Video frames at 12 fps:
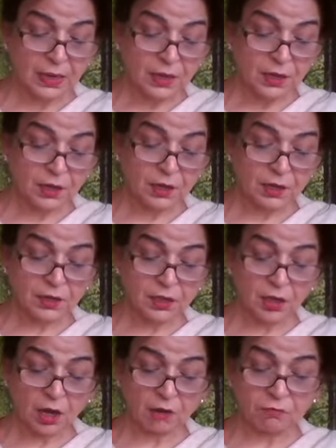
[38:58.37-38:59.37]

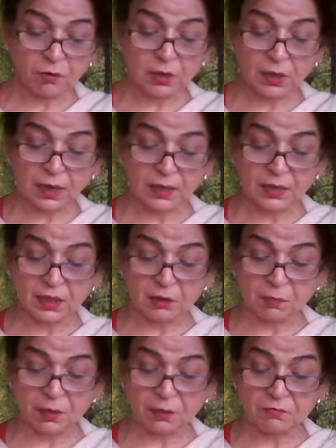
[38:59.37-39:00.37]
Hearing the awful cry
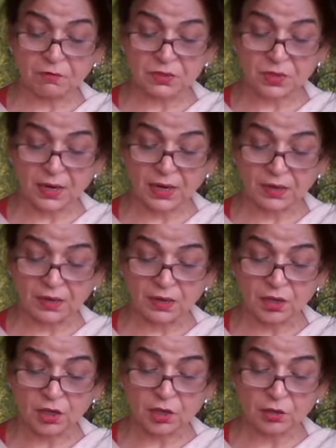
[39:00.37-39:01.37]
that Bhim was dead,
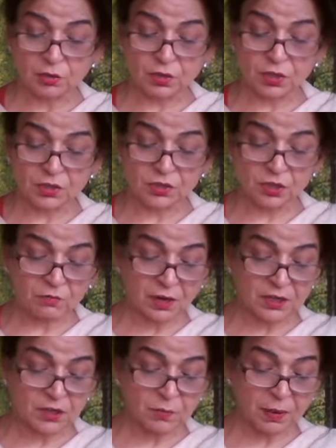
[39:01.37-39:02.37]
Yudhishthir
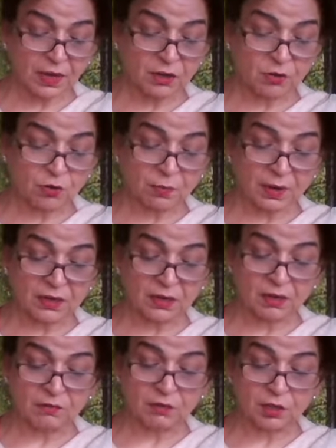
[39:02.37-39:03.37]
flies back into
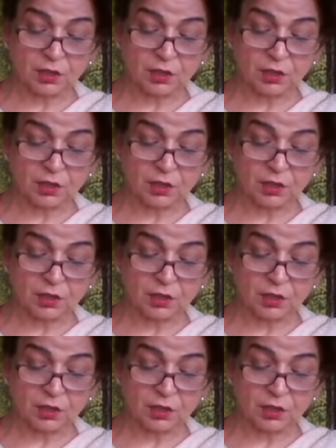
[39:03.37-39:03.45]
battle with